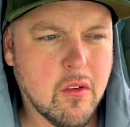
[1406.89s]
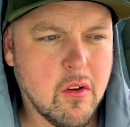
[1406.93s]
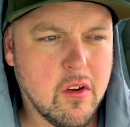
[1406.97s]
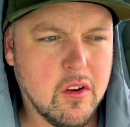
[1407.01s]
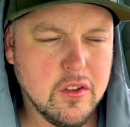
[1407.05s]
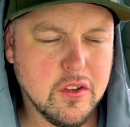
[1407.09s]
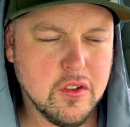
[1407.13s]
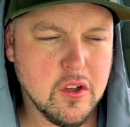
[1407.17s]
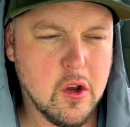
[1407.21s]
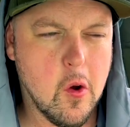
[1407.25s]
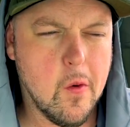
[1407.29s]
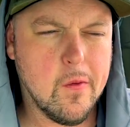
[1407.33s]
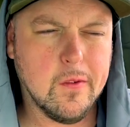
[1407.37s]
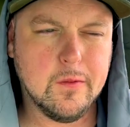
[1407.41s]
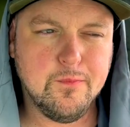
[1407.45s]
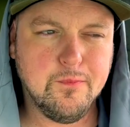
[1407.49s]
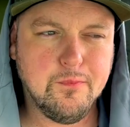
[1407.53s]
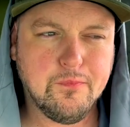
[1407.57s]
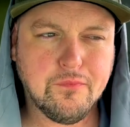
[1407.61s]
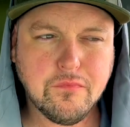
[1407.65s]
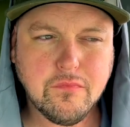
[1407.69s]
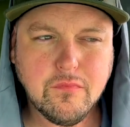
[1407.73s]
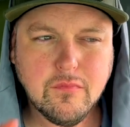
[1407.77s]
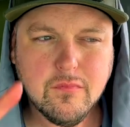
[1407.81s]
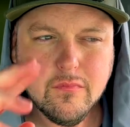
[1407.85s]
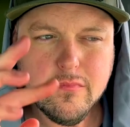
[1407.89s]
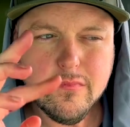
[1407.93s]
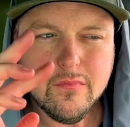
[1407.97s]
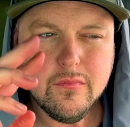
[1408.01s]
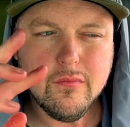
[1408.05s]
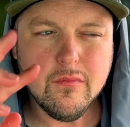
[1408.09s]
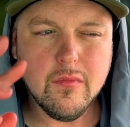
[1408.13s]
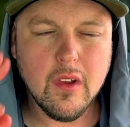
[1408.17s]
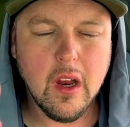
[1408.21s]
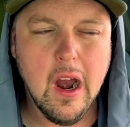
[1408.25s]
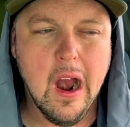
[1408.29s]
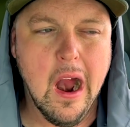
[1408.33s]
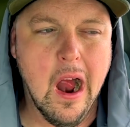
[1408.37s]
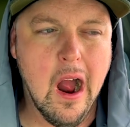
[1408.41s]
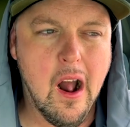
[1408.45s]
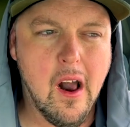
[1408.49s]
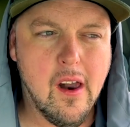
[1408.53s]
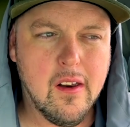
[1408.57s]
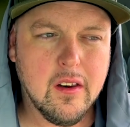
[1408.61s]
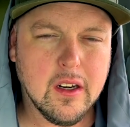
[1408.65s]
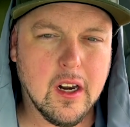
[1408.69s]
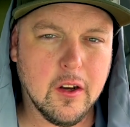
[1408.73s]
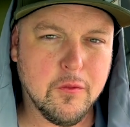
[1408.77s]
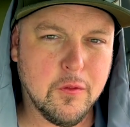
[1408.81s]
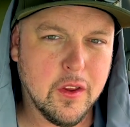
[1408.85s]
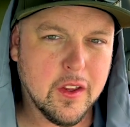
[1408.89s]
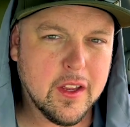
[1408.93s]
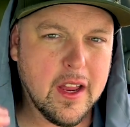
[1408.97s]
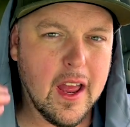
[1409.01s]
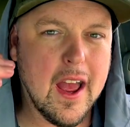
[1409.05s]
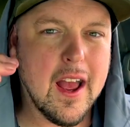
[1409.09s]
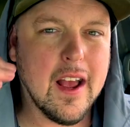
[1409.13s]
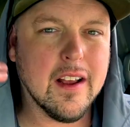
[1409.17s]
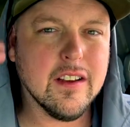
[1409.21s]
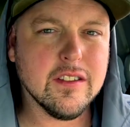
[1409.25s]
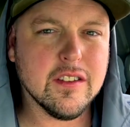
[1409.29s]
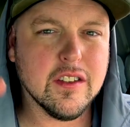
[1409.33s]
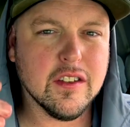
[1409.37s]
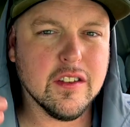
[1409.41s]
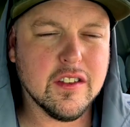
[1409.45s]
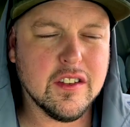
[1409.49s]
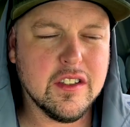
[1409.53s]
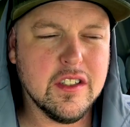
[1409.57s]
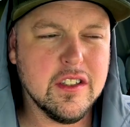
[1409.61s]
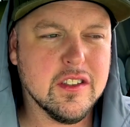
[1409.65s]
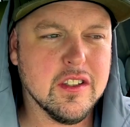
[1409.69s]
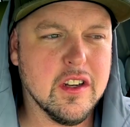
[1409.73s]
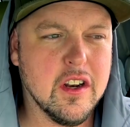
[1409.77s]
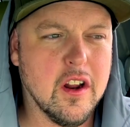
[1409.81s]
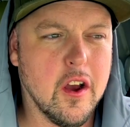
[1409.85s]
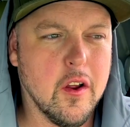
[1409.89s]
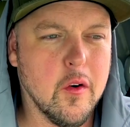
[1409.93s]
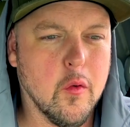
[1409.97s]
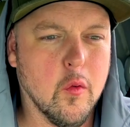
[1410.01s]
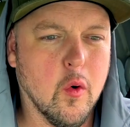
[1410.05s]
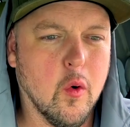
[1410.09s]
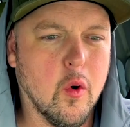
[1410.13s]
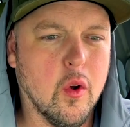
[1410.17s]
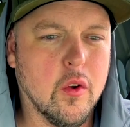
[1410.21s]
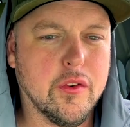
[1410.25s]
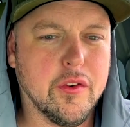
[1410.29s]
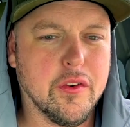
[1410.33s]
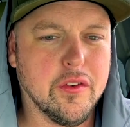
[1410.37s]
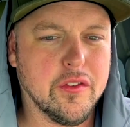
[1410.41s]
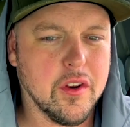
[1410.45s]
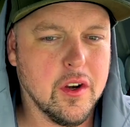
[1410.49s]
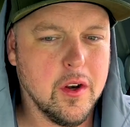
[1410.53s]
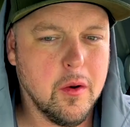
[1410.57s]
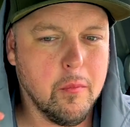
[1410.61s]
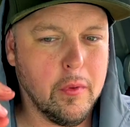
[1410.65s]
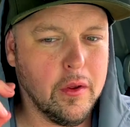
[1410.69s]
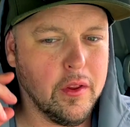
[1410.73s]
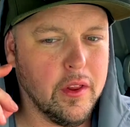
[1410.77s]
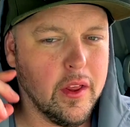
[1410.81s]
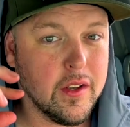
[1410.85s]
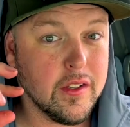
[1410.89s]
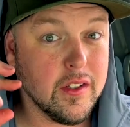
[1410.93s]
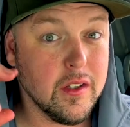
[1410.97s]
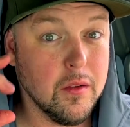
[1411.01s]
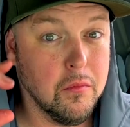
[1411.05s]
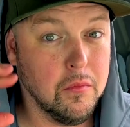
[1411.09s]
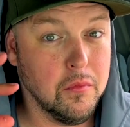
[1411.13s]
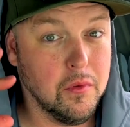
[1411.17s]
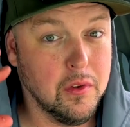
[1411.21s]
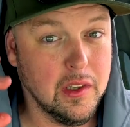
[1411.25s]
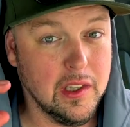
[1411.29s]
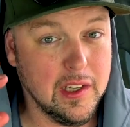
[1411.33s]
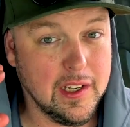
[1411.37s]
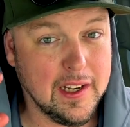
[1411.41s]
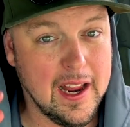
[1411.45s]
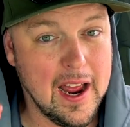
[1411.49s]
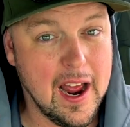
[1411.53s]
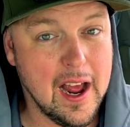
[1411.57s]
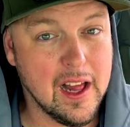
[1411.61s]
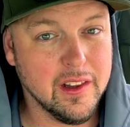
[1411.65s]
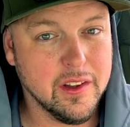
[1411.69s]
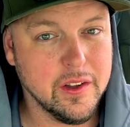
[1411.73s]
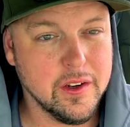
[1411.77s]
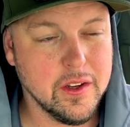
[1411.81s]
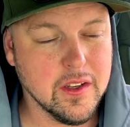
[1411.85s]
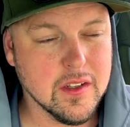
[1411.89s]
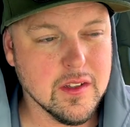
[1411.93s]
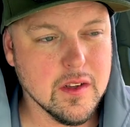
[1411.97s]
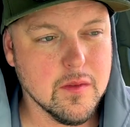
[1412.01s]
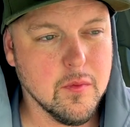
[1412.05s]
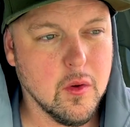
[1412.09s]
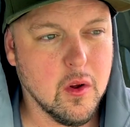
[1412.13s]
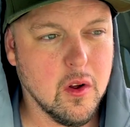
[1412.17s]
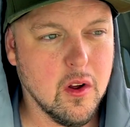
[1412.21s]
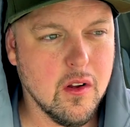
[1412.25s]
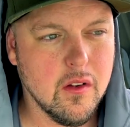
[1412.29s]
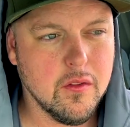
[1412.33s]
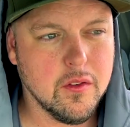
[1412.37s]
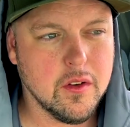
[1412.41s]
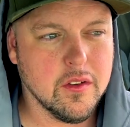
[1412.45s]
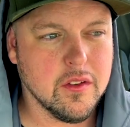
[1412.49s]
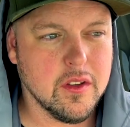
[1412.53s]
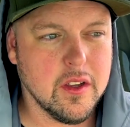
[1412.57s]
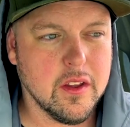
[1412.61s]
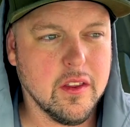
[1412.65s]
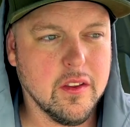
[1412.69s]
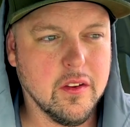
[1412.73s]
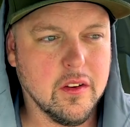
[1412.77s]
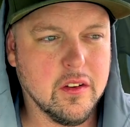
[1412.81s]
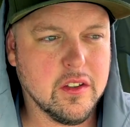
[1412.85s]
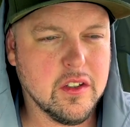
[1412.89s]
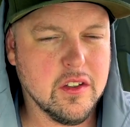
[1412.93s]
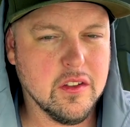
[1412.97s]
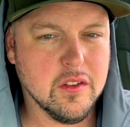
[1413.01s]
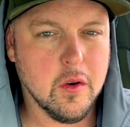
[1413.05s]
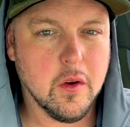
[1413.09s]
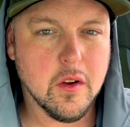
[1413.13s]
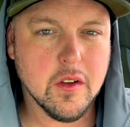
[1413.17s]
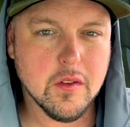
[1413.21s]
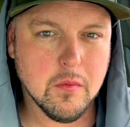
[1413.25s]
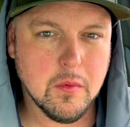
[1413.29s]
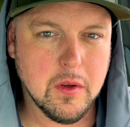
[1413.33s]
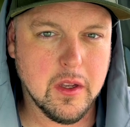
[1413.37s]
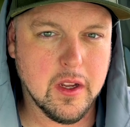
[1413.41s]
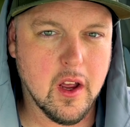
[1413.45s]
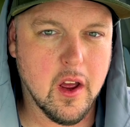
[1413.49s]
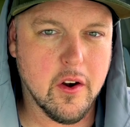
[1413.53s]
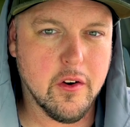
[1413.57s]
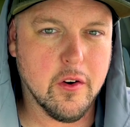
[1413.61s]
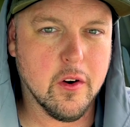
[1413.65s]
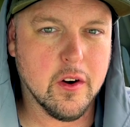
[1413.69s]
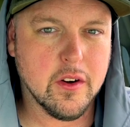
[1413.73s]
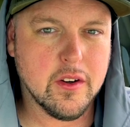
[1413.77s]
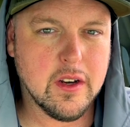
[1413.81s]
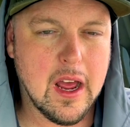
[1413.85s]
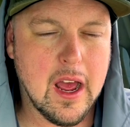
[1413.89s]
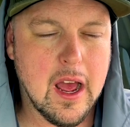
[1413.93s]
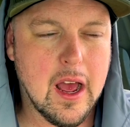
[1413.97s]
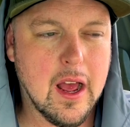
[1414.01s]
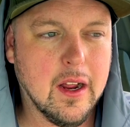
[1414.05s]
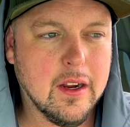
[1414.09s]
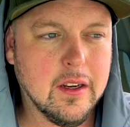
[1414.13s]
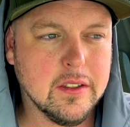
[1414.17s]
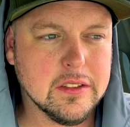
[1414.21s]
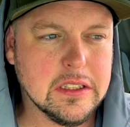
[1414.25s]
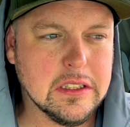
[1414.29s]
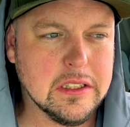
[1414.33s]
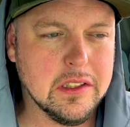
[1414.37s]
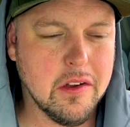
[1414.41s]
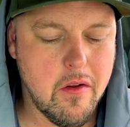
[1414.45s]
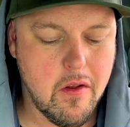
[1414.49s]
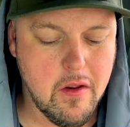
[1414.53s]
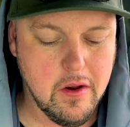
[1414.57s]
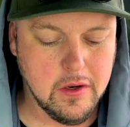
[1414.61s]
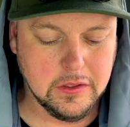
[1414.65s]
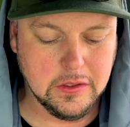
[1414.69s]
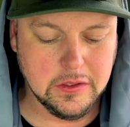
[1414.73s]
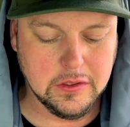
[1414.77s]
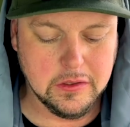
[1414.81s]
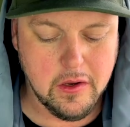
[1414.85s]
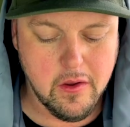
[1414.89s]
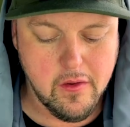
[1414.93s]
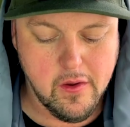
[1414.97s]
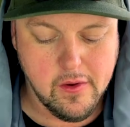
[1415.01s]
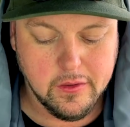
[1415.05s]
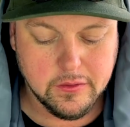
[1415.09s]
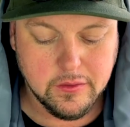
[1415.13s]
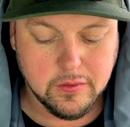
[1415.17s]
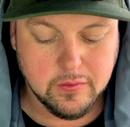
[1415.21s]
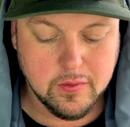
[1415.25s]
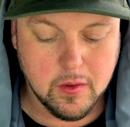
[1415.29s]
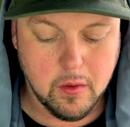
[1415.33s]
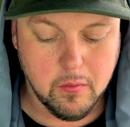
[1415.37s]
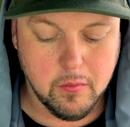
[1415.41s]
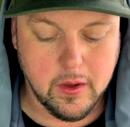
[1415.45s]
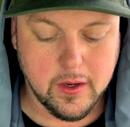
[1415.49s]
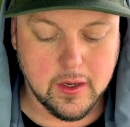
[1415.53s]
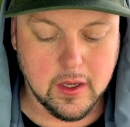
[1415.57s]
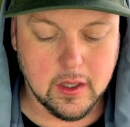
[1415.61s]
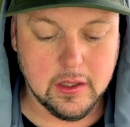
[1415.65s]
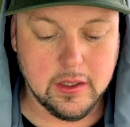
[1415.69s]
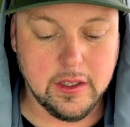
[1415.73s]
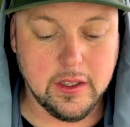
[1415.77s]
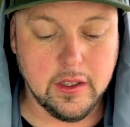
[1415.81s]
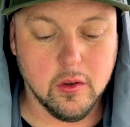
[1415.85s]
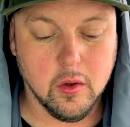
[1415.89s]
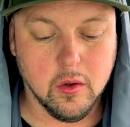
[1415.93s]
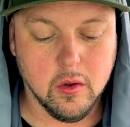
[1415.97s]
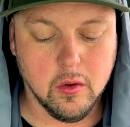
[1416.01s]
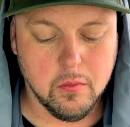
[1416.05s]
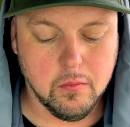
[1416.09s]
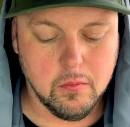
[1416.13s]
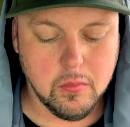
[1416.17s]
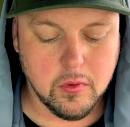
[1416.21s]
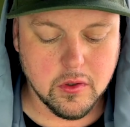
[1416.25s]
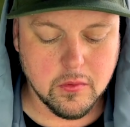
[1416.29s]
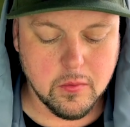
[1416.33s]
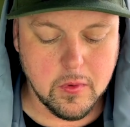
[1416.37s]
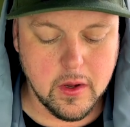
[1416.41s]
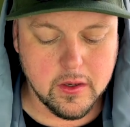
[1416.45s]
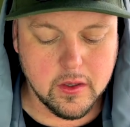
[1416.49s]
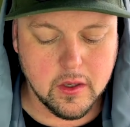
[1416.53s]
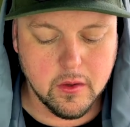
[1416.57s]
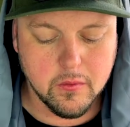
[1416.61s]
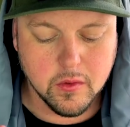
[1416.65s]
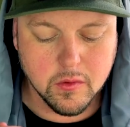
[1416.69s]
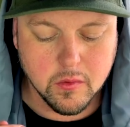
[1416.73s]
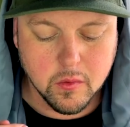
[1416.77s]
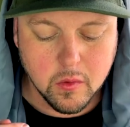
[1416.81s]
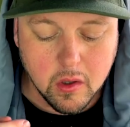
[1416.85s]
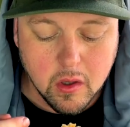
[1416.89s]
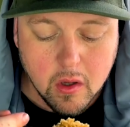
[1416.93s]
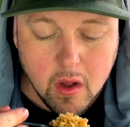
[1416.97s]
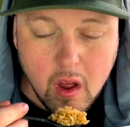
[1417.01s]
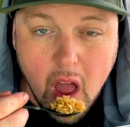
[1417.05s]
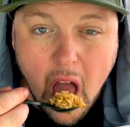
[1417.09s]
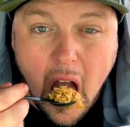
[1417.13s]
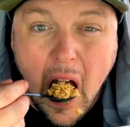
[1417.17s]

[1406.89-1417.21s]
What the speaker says: So I feel like as the season unrolls, there's going to be, like, some legalities involved, because I think she's always being under attack from, like, a legal perspective as well.